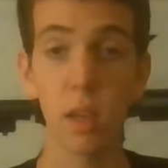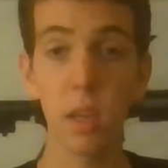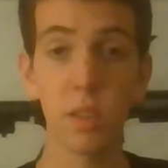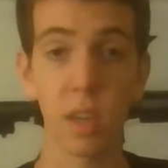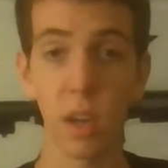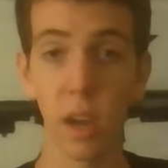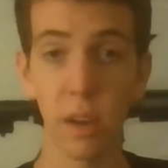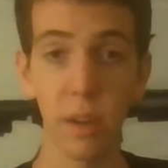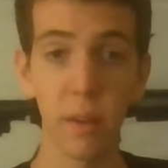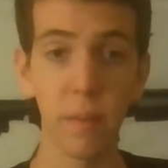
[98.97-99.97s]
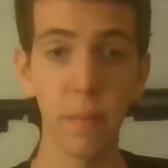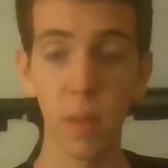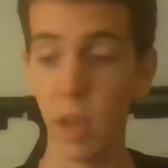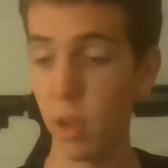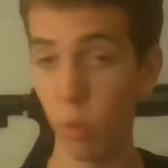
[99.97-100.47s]
is a gun,
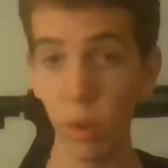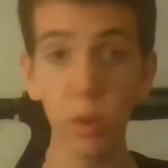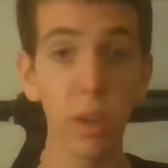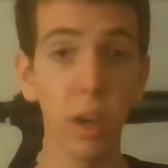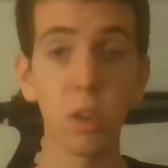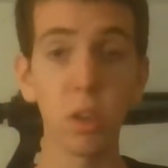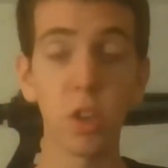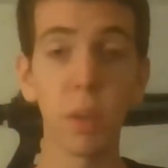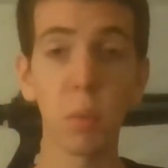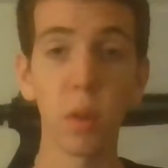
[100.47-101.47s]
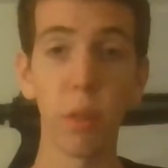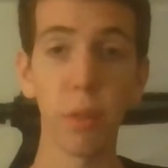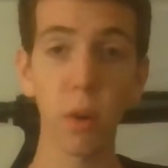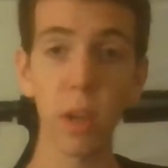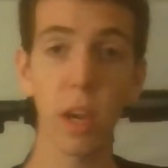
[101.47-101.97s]
a real gun chambered in
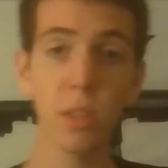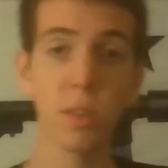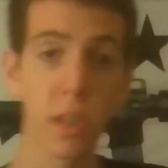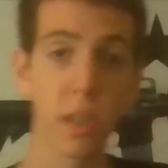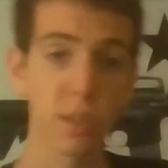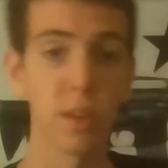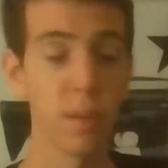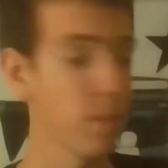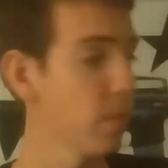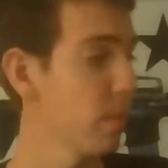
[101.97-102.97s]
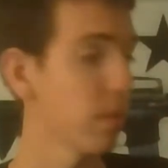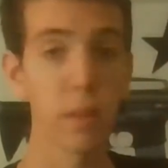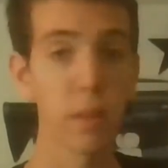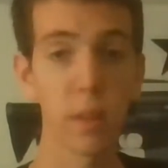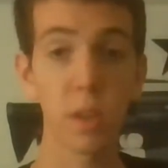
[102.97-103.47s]
30-06
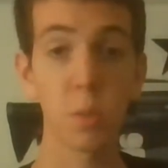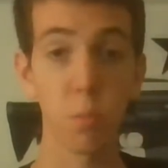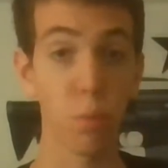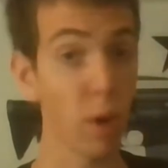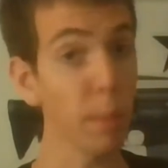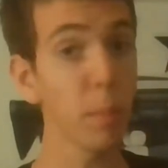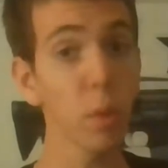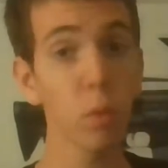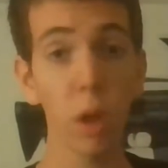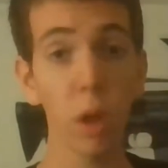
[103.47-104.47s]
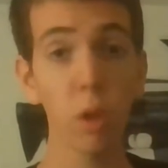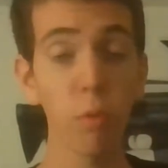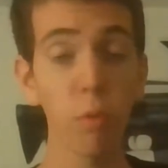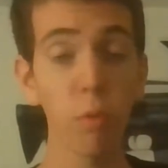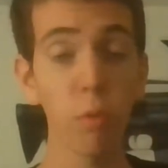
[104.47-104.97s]
that is probably well
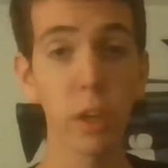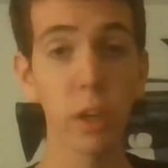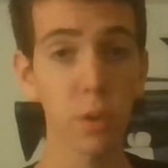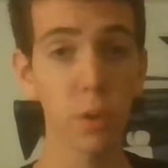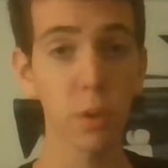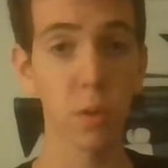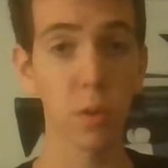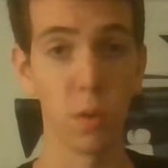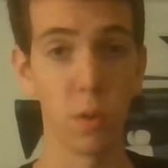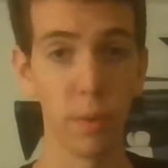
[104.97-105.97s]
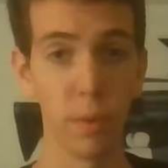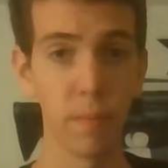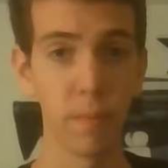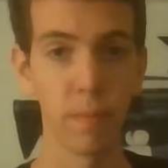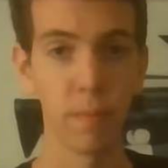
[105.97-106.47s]
over 100 years old.
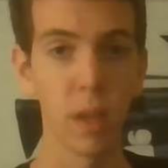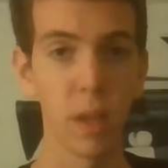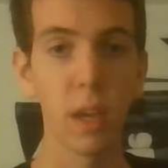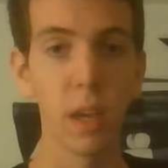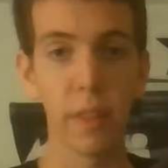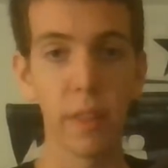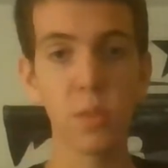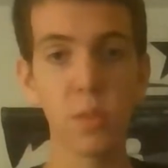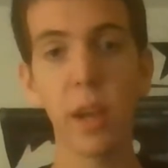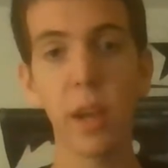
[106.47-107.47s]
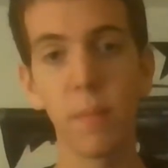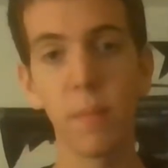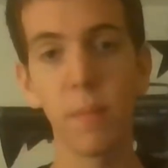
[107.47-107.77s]
That's right.